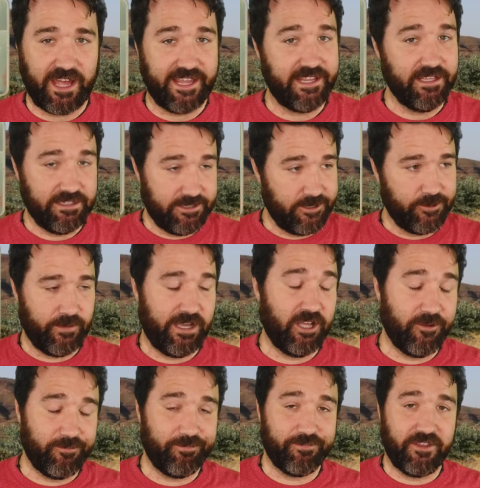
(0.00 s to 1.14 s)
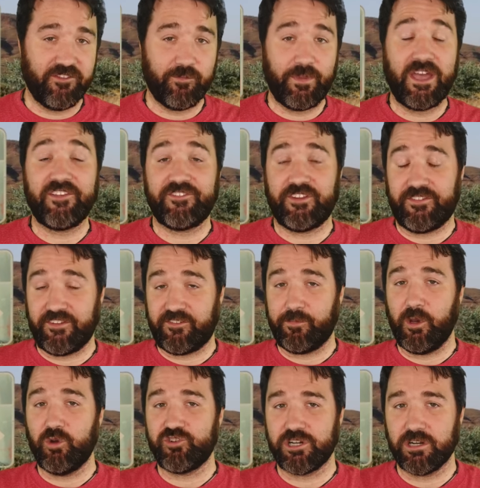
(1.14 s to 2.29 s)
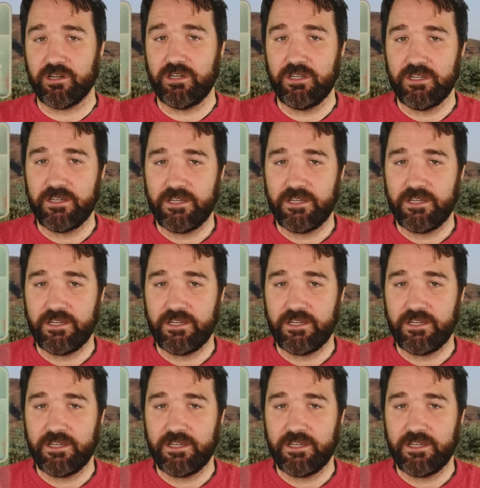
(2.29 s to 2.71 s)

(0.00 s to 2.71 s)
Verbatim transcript: by, well, asbestos exposure.